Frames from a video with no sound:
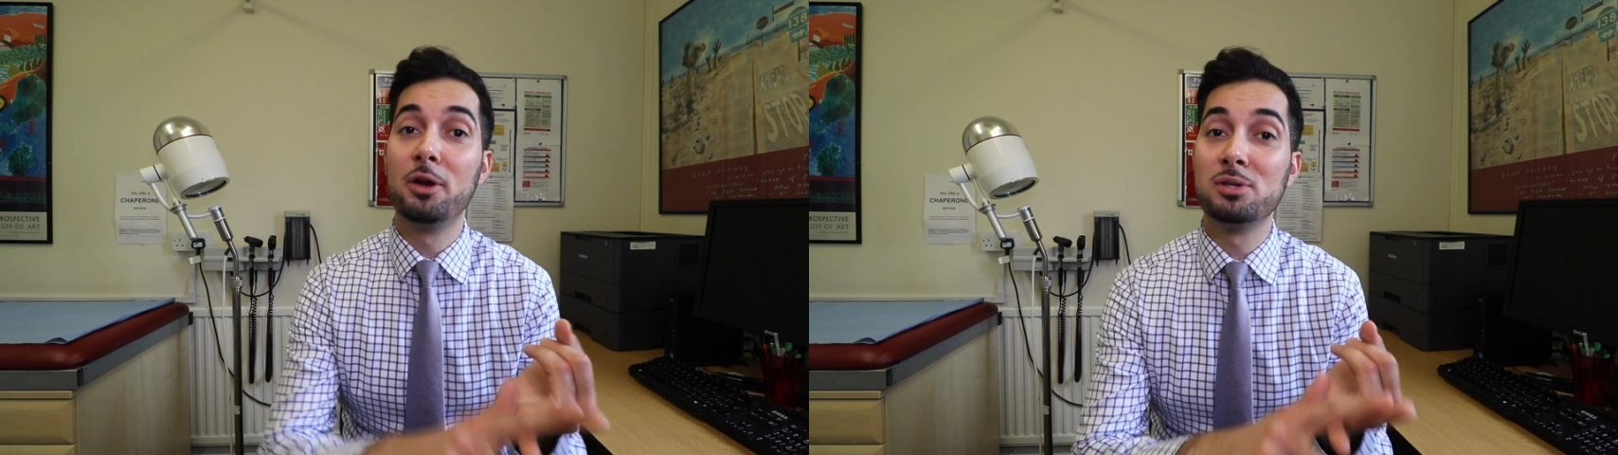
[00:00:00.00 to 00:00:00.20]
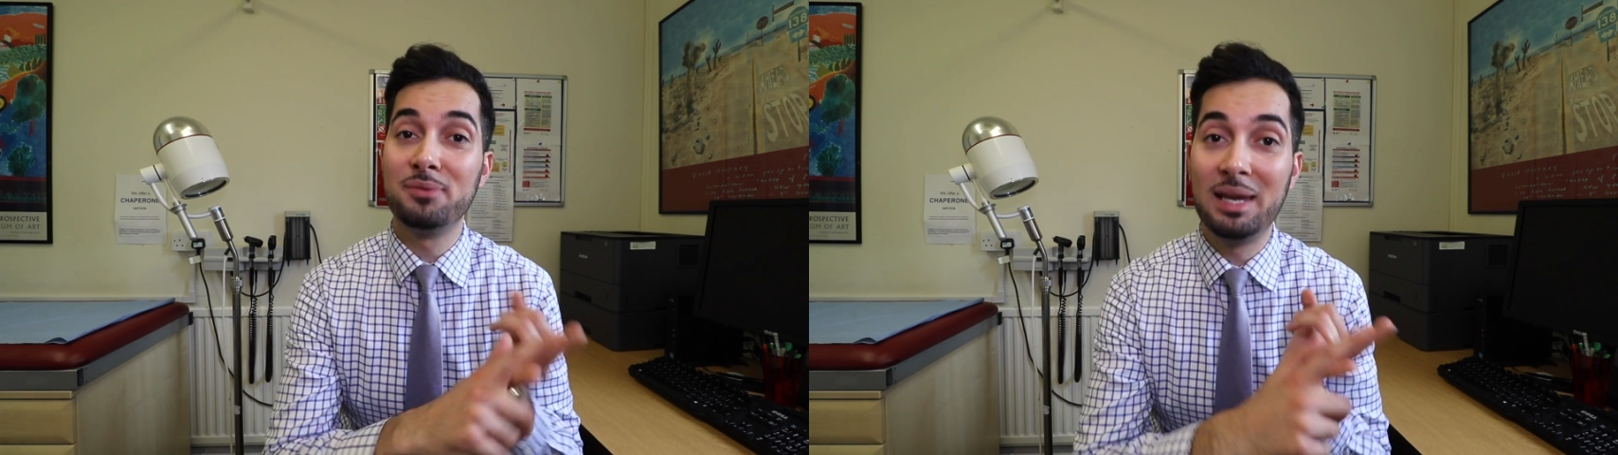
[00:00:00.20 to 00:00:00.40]

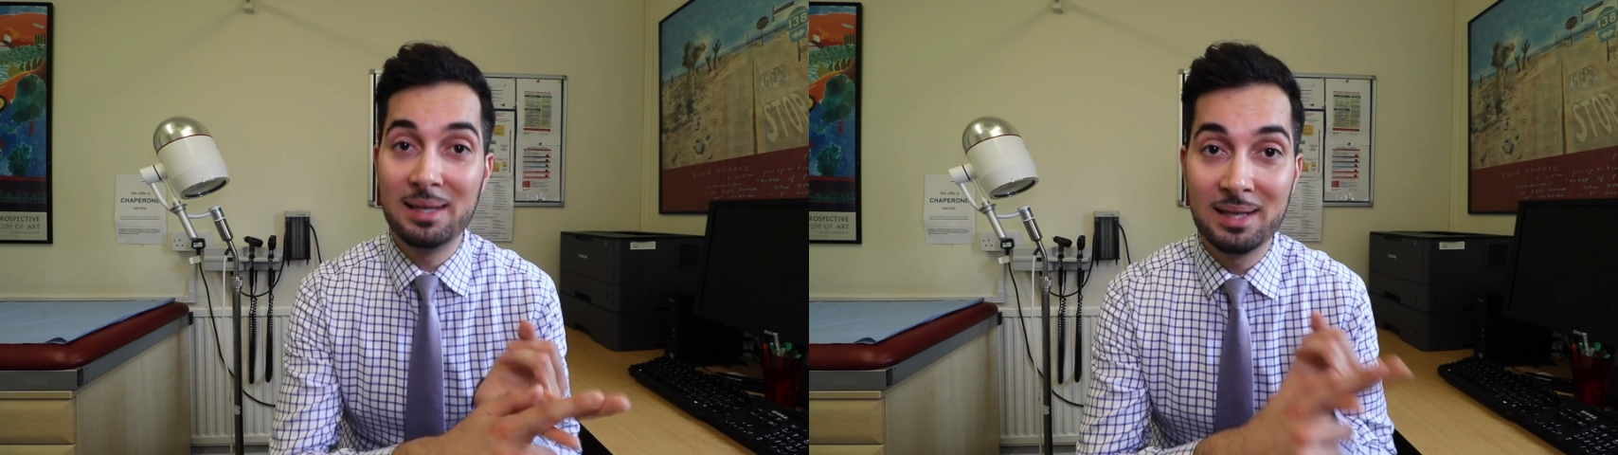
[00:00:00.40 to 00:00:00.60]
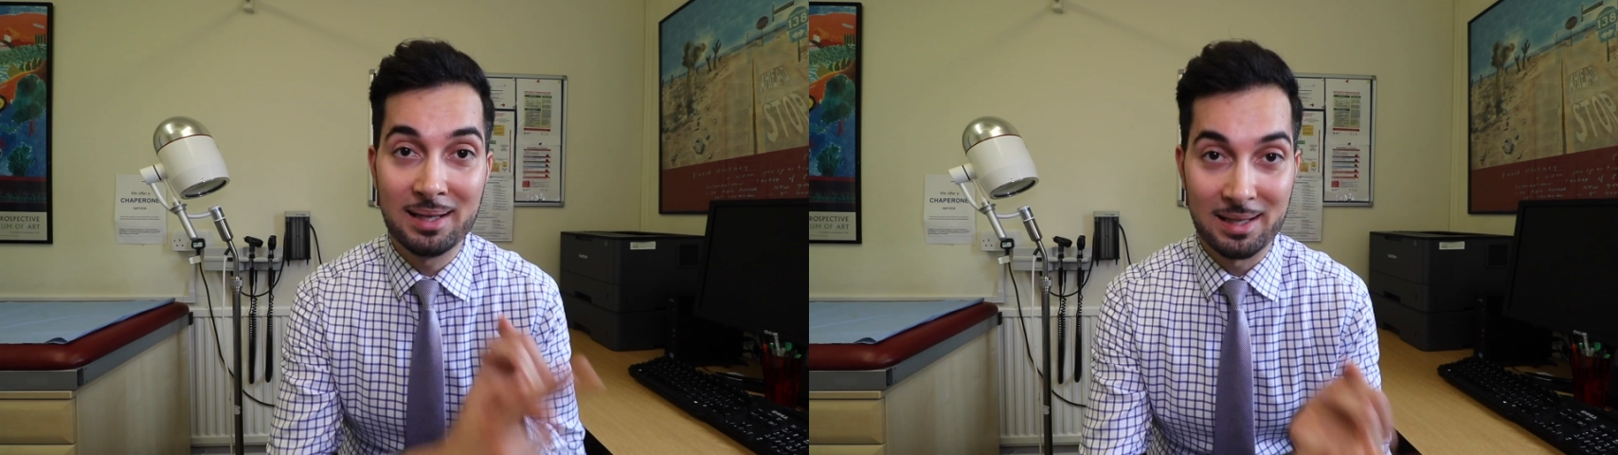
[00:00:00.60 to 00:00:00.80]
those of
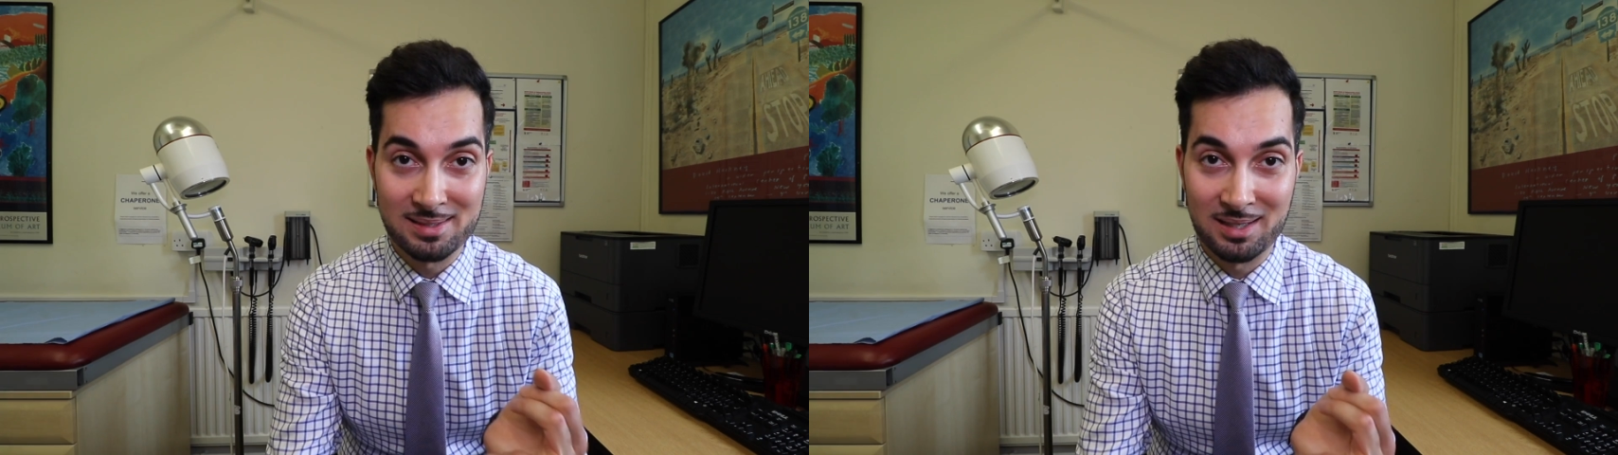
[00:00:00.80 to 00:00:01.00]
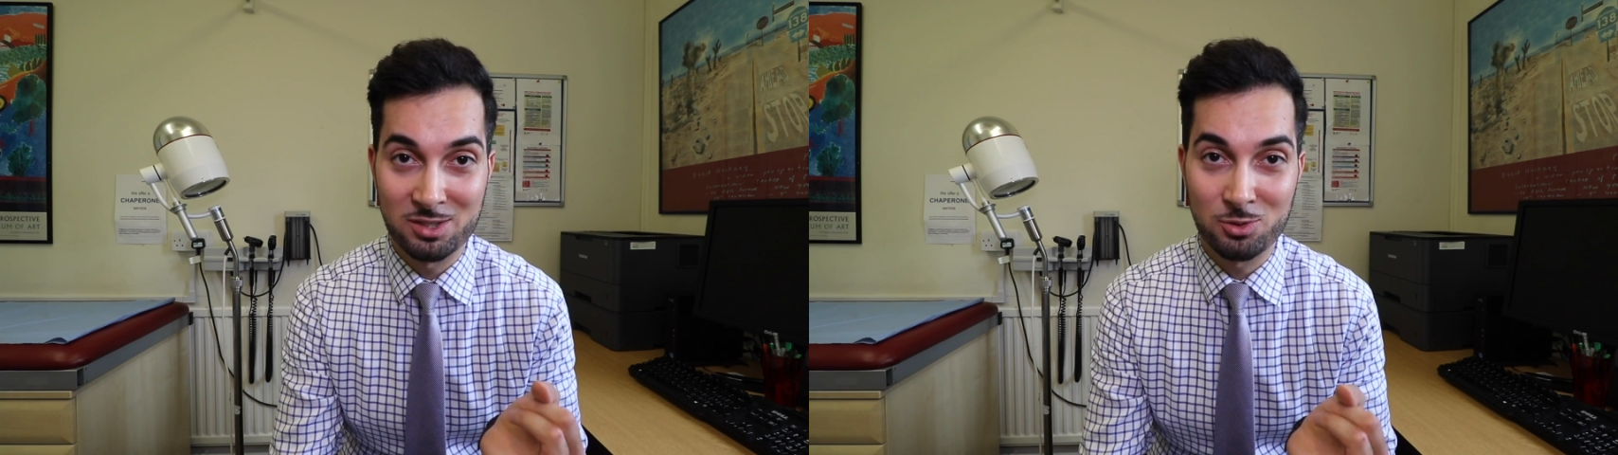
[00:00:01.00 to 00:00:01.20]
Indian
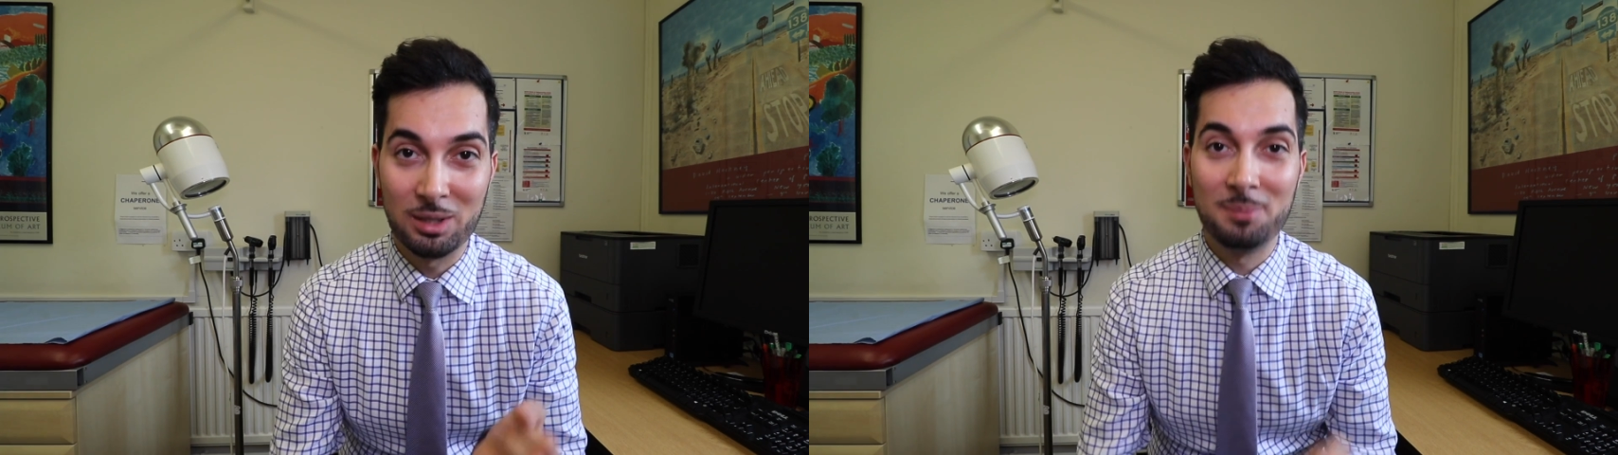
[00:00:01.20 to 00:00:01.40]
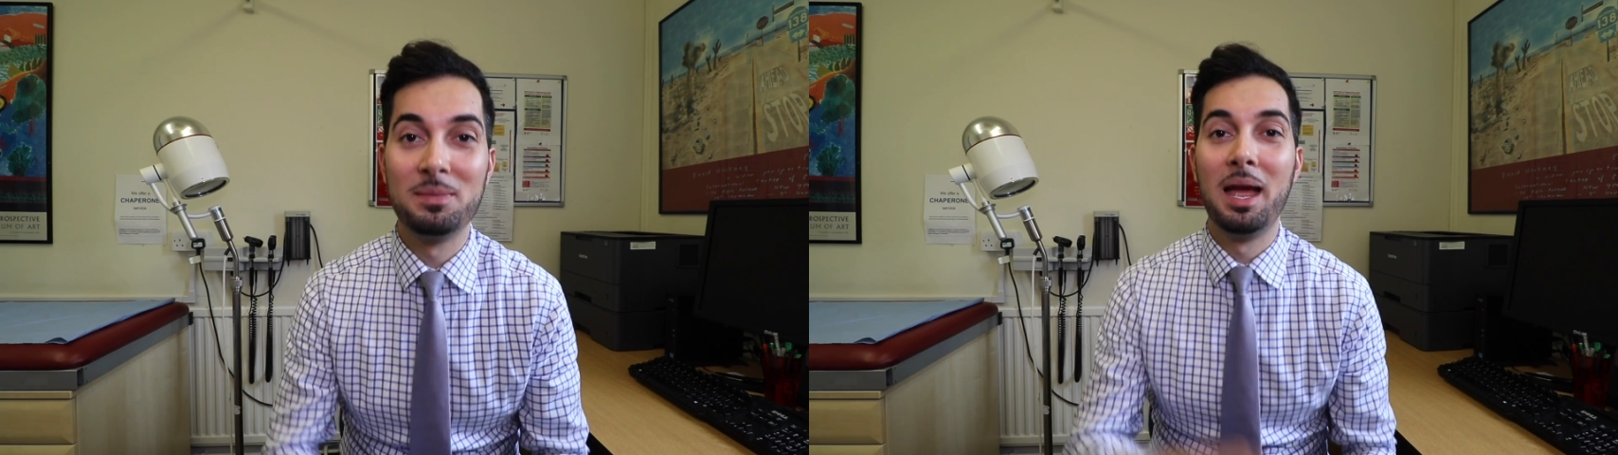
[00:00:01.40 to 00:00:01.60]

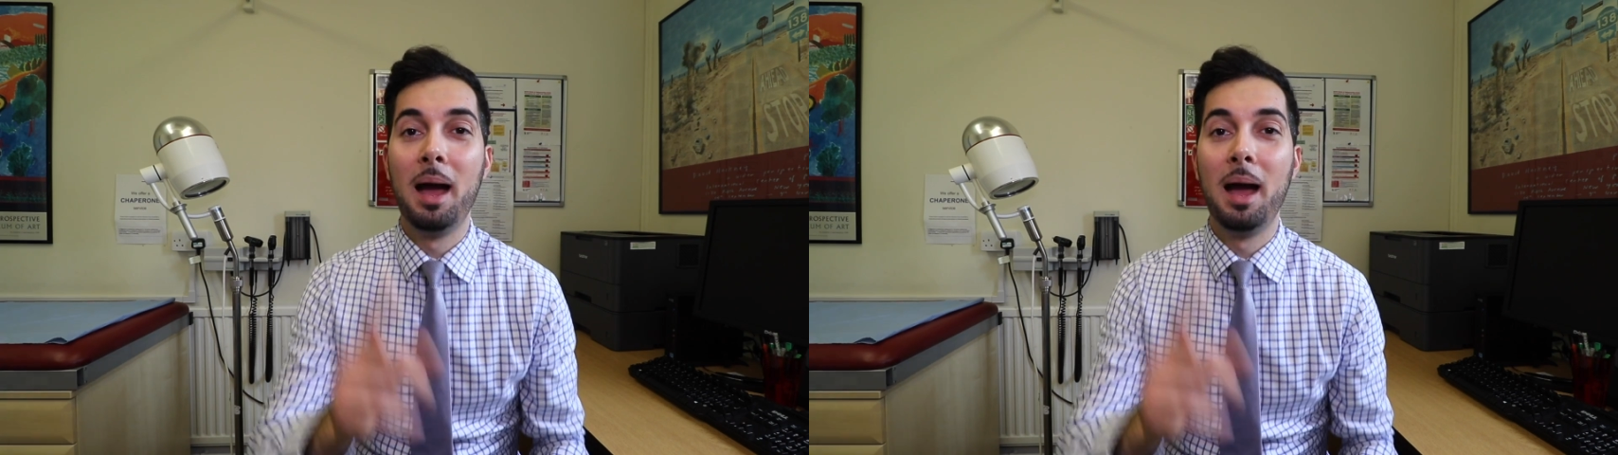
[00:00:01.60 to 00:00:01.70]
ancestry.